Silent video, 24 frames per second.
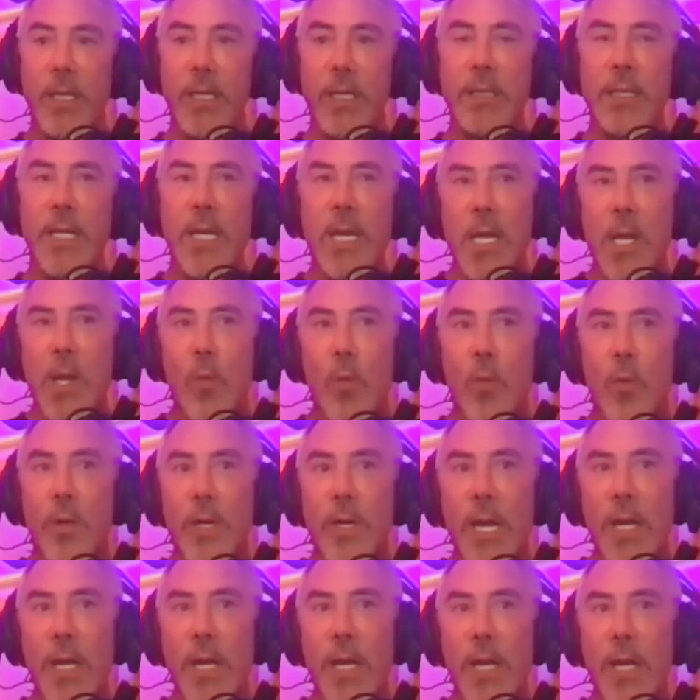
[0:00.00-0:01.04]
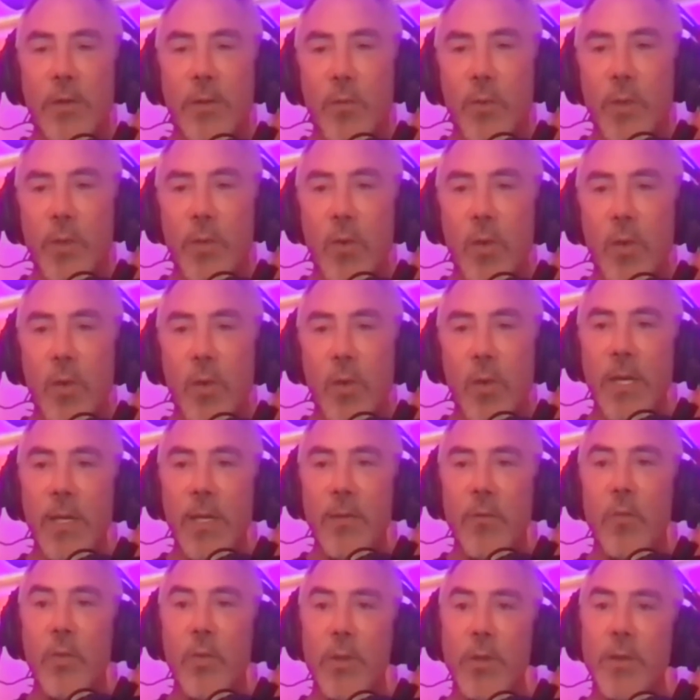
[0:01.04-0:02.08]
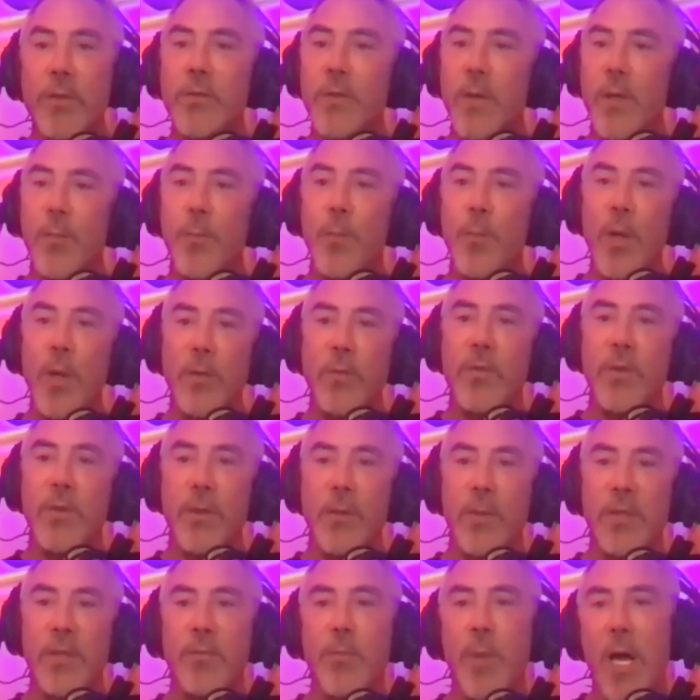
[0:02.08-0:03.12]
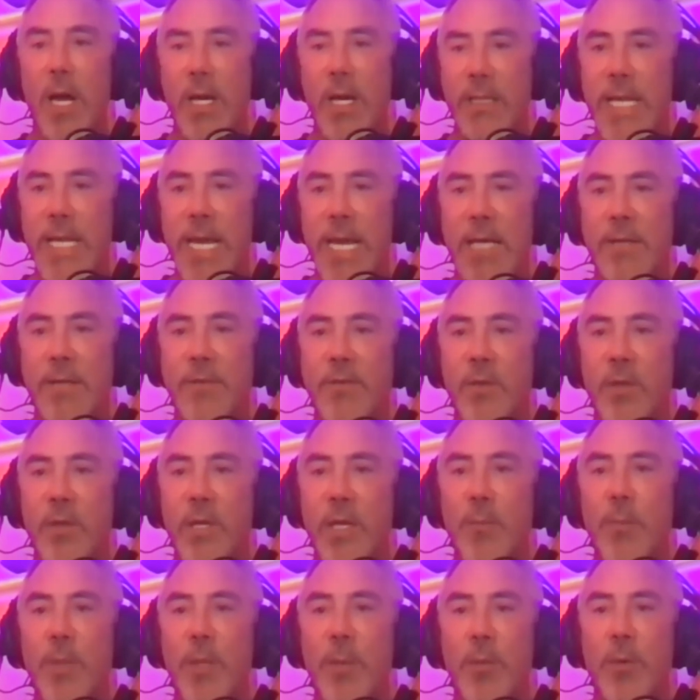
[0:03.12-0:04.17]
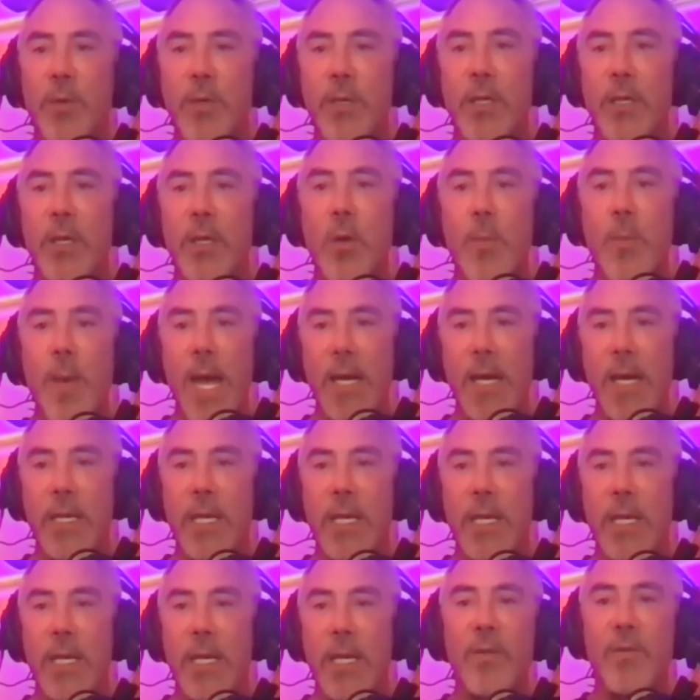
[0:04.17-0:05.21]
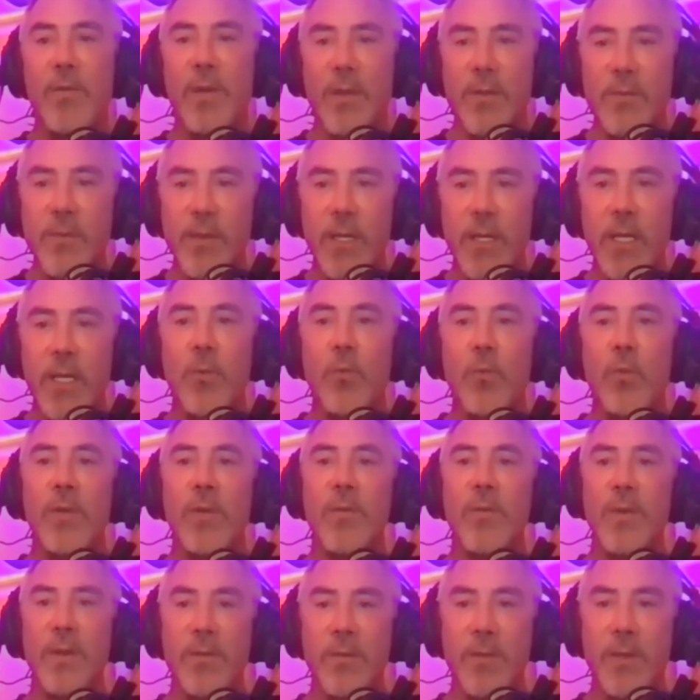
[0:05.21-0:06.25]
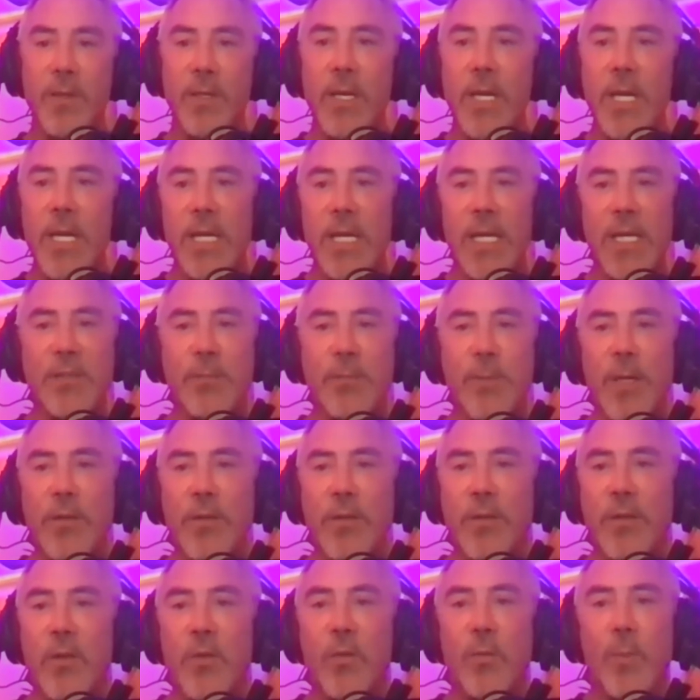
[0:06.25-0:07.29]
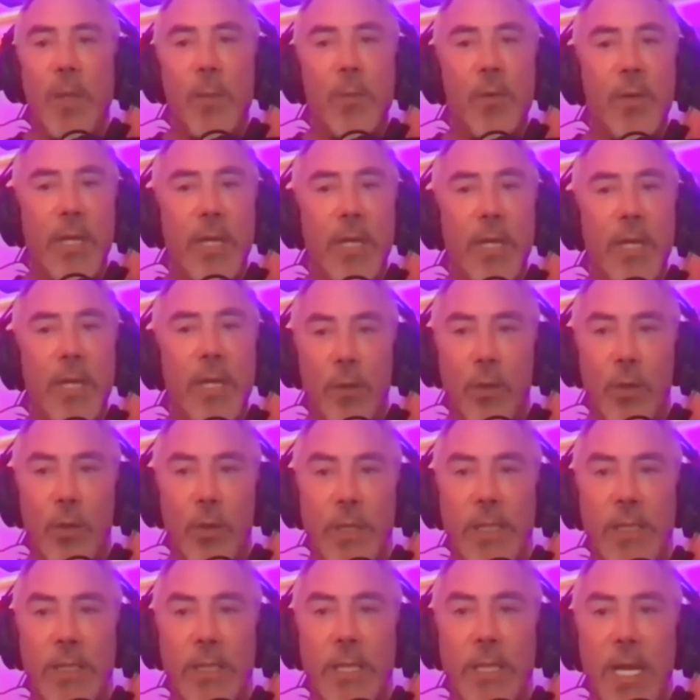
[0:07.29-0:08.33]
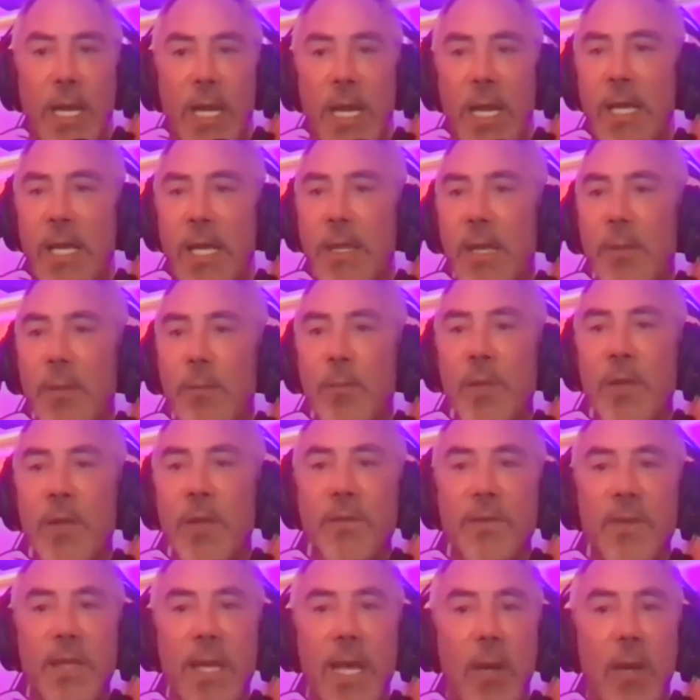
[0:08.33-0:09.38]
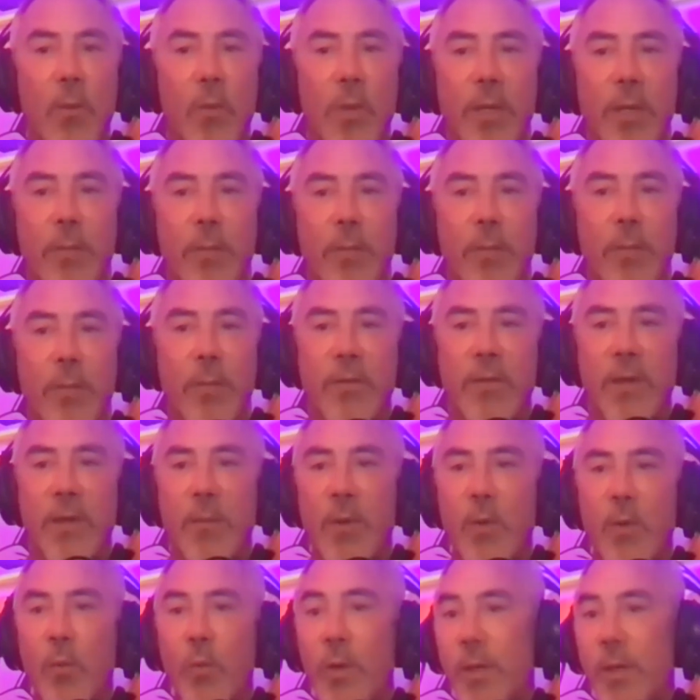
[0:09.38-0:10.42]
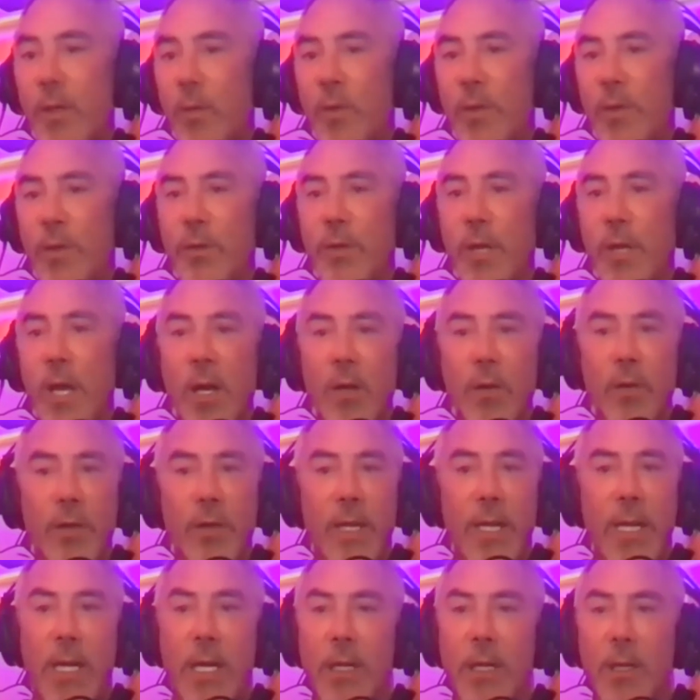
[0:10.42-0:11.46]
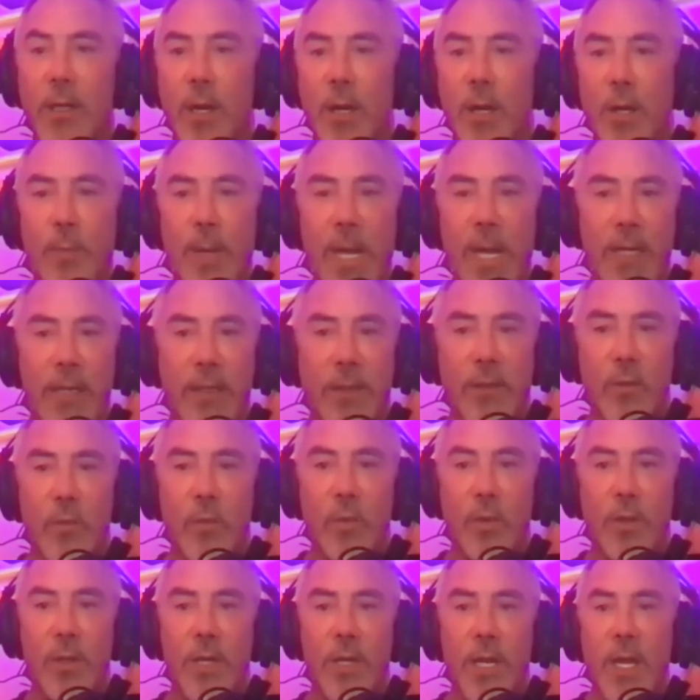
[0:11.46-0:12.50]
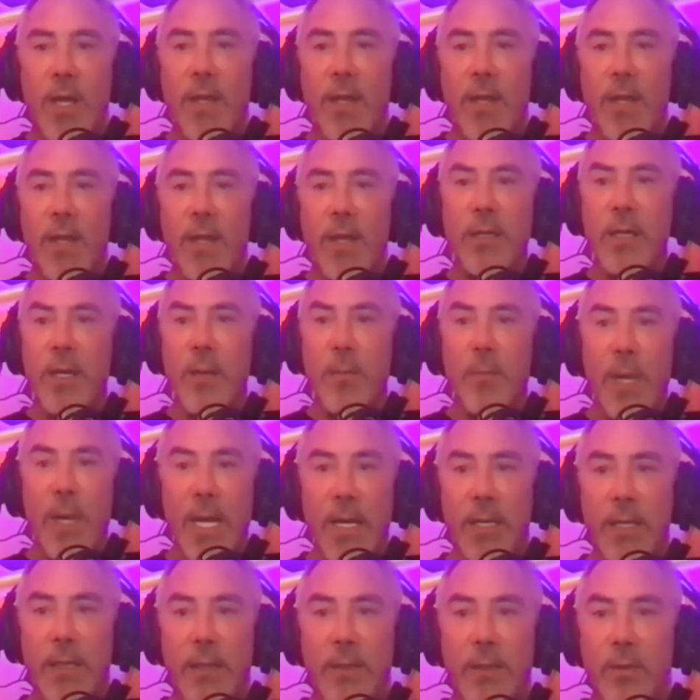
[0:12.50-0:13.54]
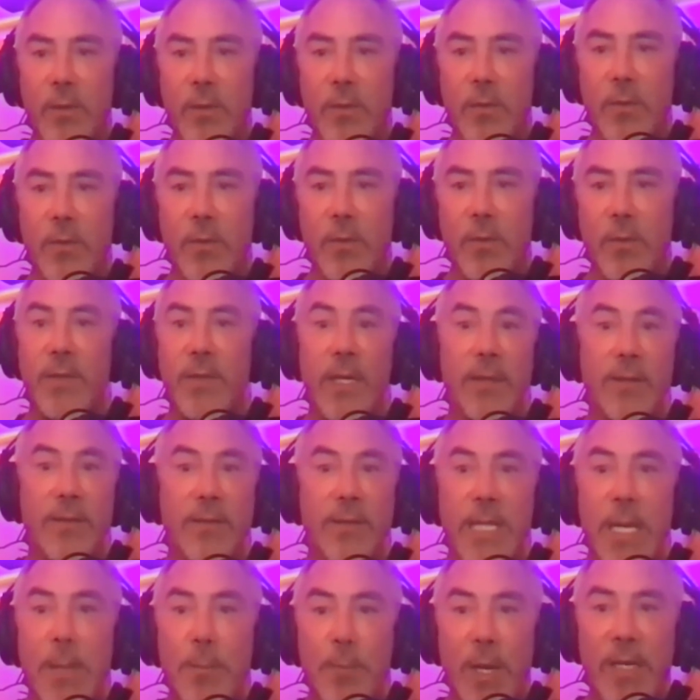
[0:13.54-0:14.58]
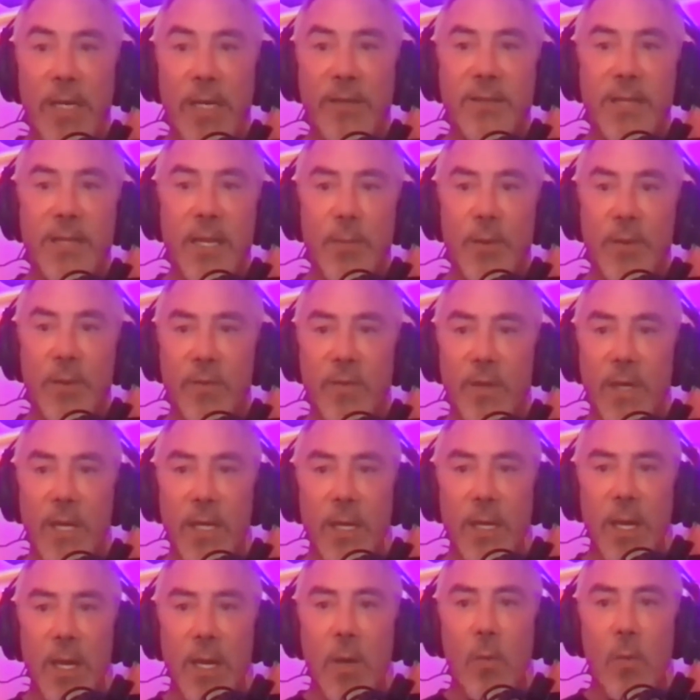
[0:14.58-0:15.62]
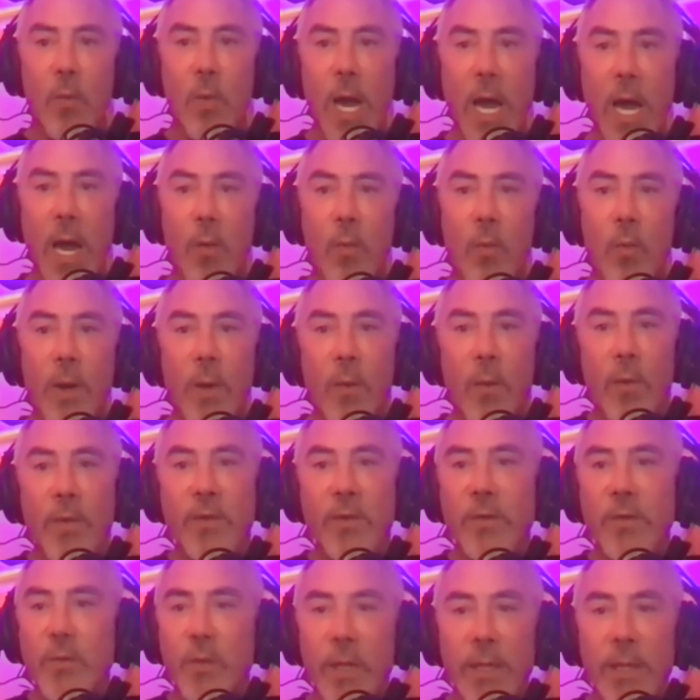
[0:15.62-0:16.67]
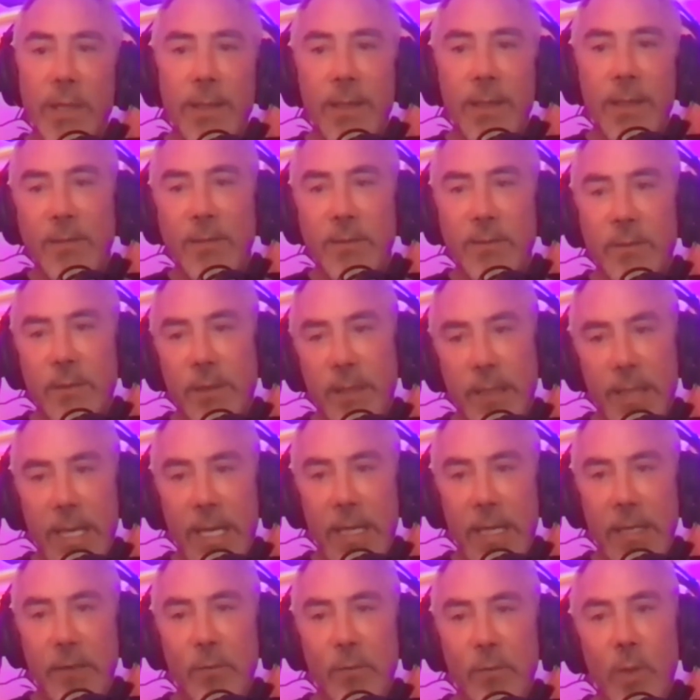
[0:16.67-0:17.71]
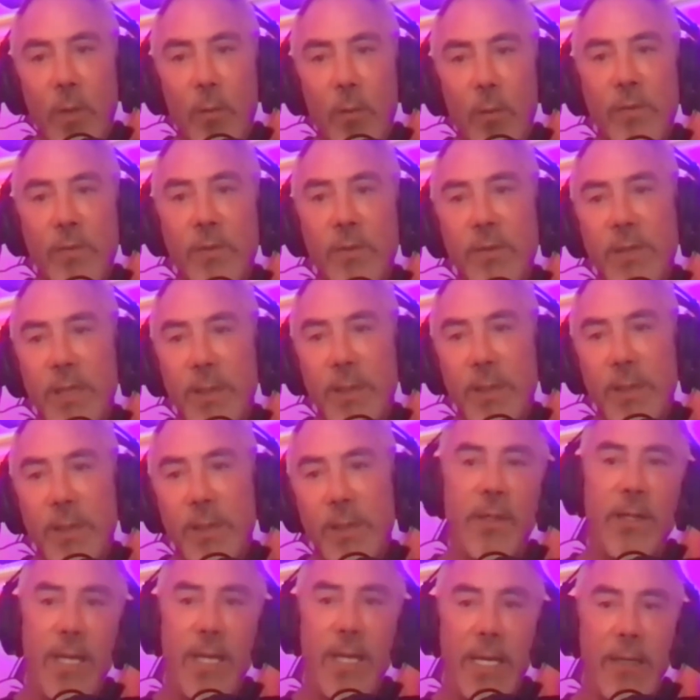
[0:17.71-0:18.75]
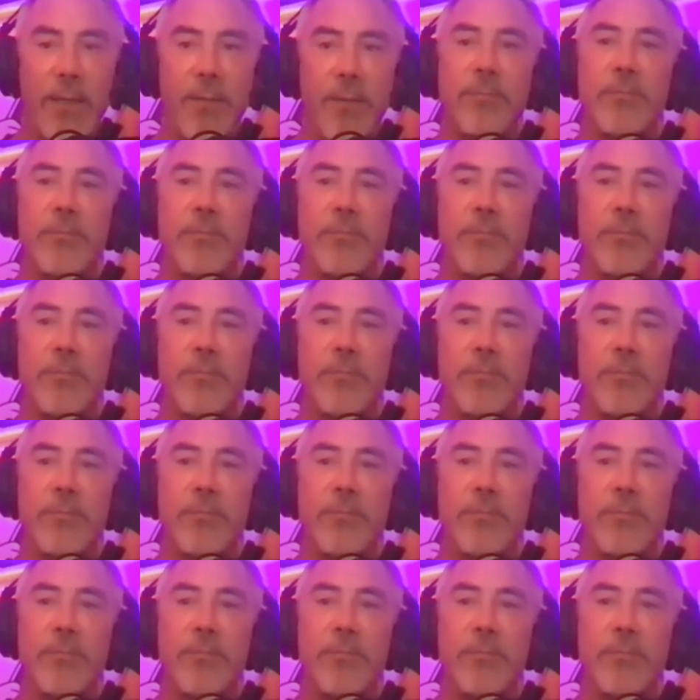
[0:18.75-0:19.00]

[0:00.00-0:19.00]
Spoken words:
And we're now starting to record them and we're going to start posting them as podcasts so that people can go back and revisit, especially those people that are learning and they missed that week because they've been working with their dog or they got called back into work, they could come back into, let's say, step by step and say, wow, what was the training lesson today? What was the tips today?